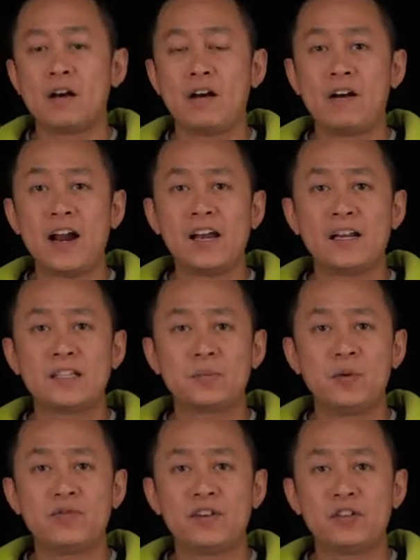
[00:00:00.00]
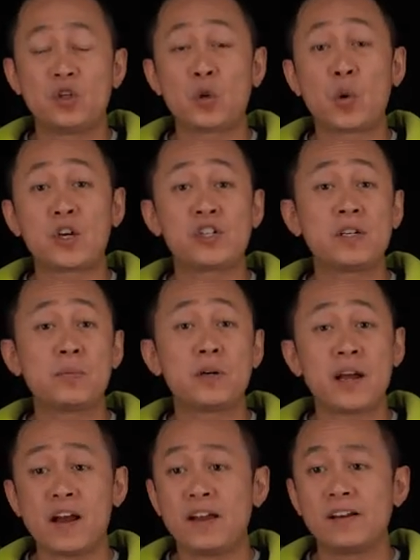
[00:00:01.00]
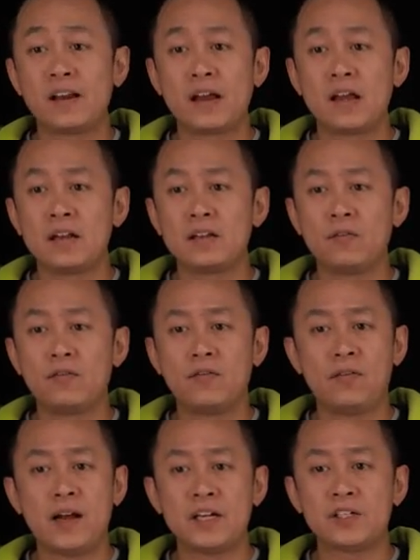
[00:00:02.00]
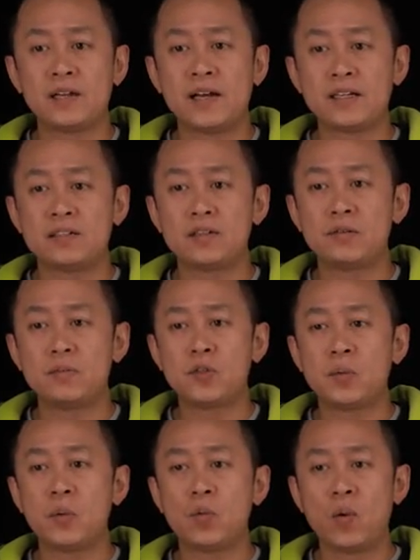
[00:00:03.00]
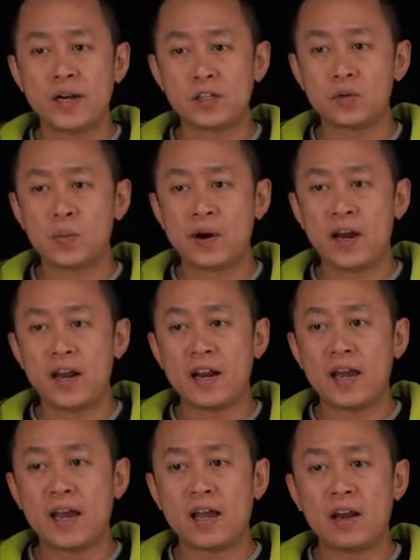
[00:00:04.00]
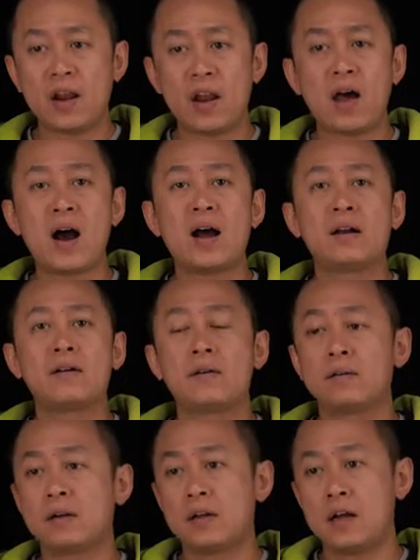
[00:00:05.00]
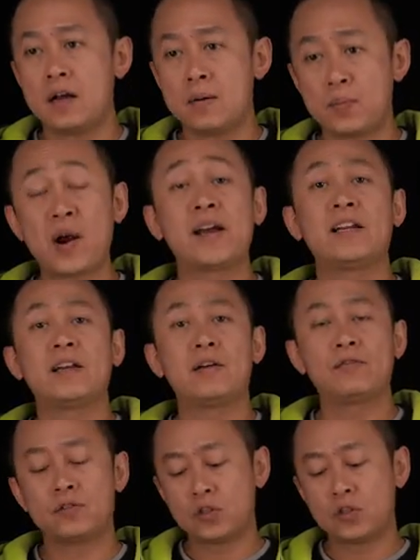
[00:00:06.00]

All right, let's move on to question number 9. The flashlight seems to be widespread and not bright enough.